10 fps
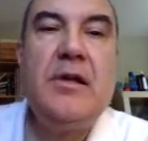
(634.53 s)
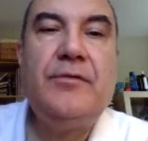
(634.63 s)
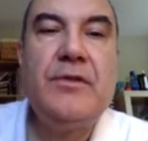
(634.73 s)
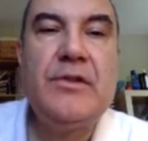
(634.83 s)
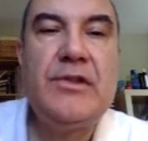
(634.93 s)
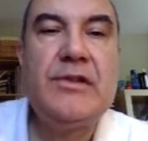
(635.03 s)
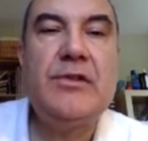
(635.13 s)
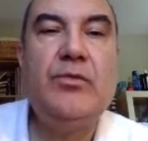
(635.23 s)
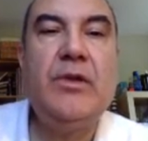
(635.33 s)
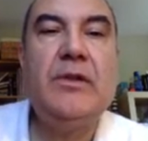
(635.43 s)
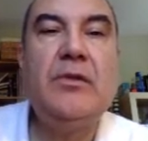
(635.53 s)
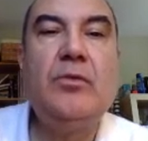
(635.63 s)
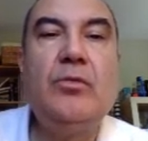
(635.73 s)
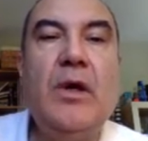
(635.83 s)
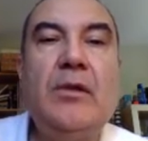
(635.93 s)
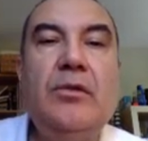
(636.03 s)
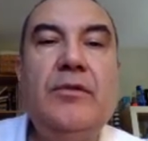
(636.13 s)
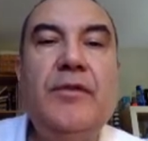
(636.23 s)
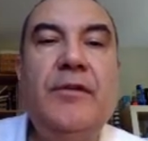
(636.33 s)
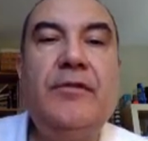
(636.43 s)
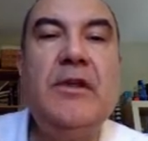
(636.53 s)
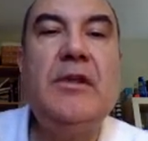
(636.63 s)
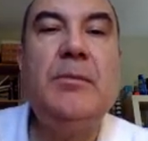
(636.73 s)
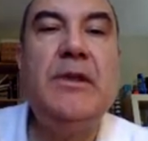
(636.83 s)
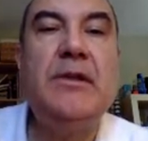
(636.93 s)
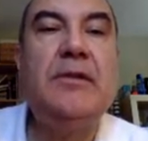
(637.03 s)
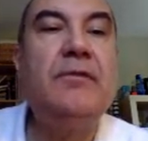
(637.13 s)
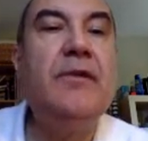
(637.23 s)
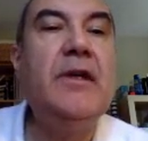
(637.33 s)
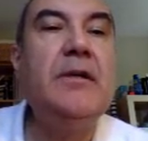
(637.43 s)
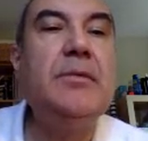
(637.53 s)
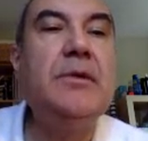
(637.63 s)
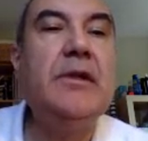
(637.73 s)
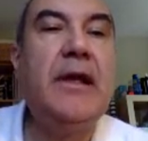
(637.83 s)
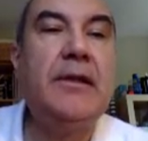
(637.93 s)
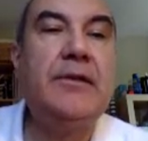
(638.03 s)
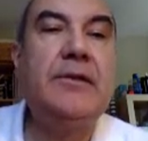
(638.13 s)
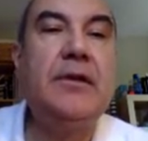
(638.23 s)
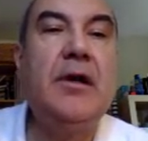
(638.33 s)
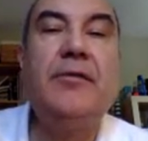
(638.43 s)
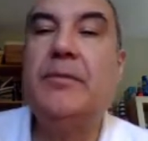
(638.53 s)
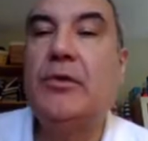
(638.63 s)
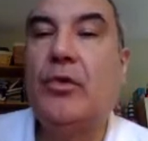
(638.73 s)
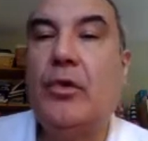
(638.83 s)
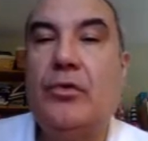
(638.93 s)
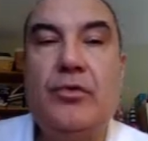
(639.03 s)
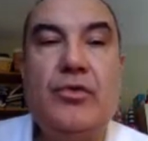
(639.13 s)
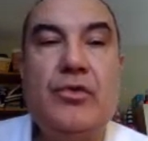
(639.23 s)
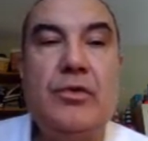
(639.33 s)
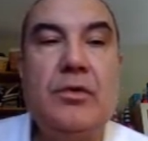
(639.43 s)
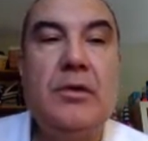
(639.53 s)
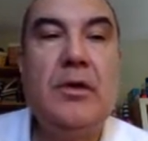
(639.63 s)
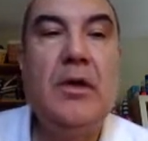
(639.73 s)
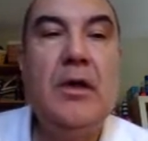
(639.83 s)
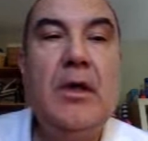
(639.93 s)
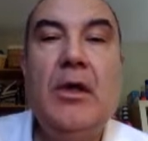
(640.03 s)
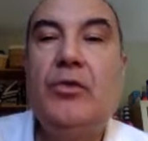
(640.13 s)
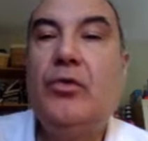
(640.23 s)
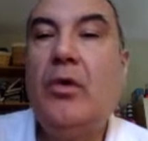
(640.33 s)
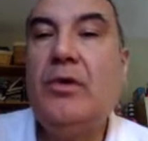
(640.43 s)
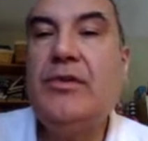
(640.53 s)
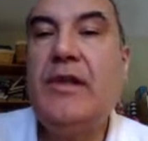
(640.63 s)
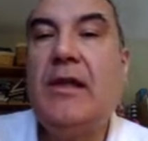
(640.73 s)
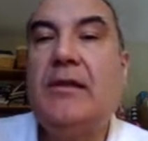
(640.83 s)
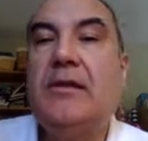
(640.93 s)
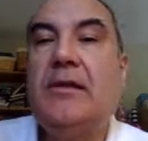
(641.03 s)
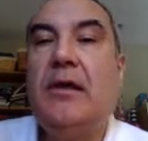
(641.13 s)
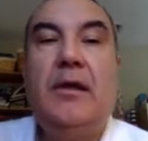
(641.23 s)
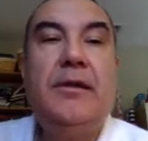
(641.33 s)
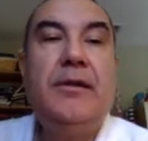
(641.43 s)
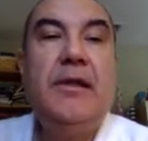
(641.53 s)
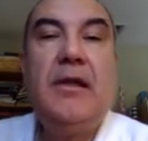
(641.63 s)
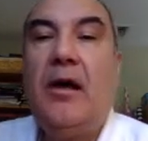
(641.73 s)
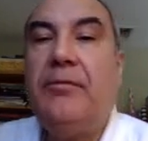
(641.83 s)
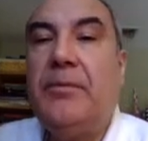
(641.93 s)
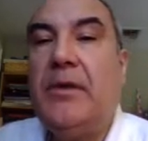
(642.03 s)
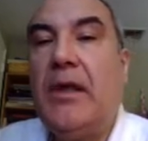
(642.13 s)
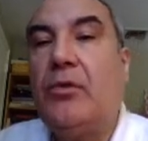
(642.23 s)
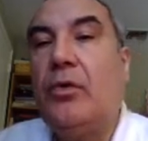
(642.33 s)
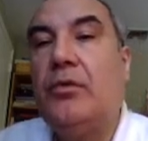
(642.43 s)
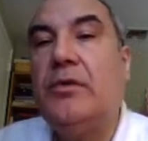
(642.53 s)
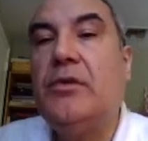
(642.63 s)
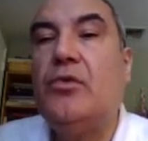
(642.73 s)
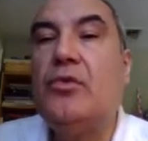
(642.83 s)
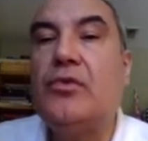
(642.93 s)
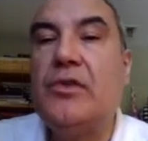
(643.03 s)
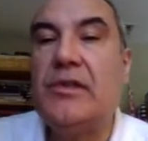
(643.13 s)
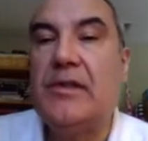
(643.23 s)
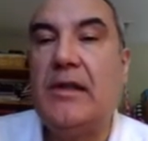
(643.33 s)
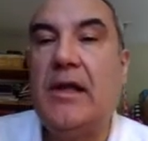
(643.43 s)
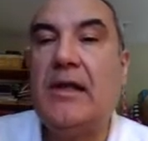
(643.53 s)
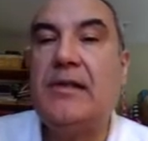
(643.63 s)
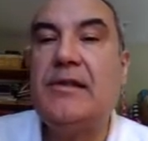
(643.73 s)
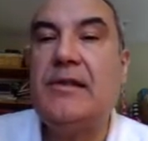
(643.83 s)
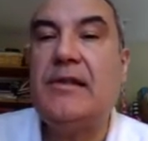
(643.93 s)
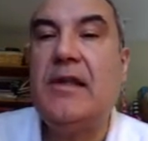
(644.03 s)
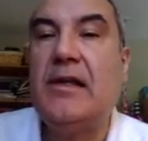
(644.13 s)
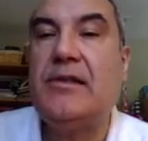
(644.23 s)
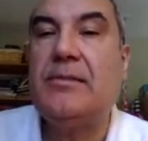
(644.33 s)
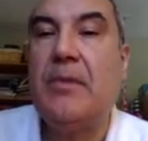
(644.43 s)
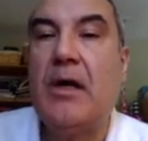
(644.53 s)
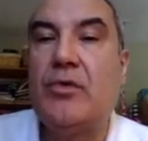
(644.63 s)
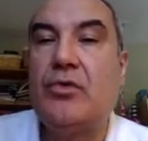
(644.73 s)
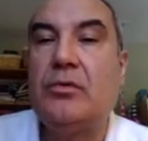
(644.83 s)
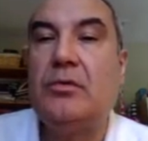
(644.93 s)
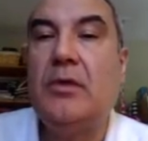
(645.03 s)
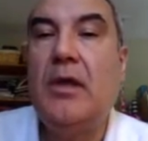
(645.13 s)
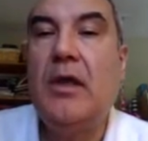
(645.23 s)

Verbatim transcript: references with 1 to 15 bit variable length Huffman codes. Towards that, the Huffman encoder uses an LZStats module,